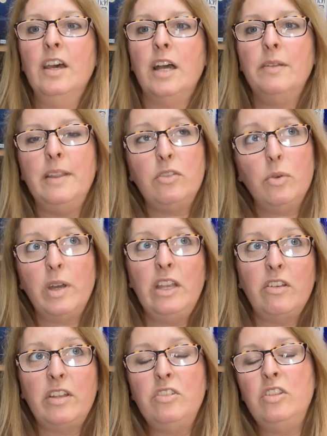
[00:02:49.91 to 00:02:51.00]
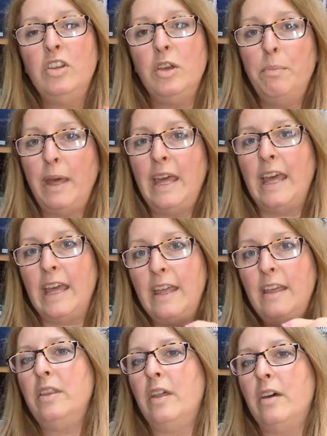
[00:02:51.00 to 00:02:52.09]
It's quite nice to compare
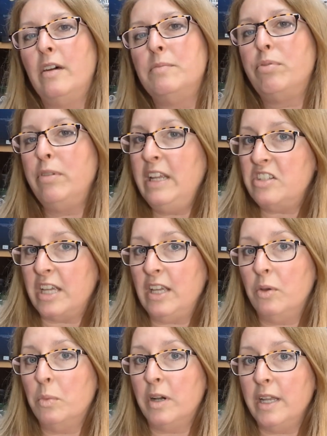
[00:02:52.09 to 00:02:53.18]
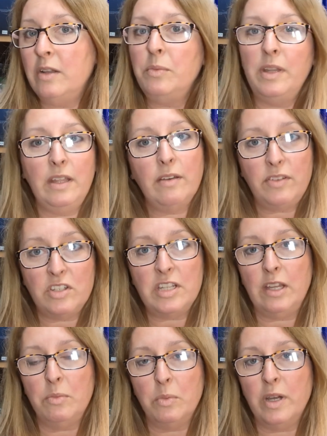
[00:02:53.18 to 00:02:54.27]
that pre-shaken wine with the
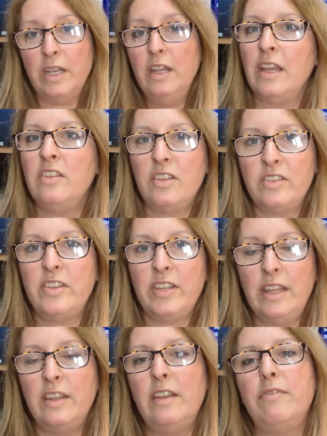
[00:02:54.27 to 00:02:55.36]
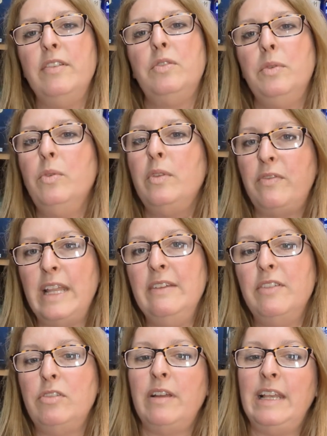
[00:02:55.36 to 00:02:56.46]
after-shaken wine, and just to see the difference with all the
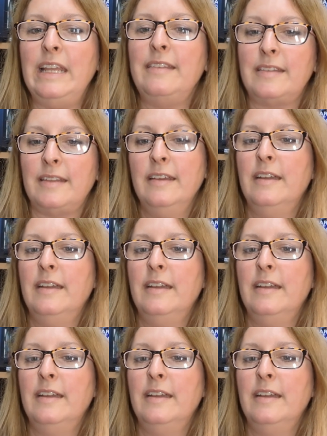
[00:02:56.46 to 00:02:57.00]
flavours released.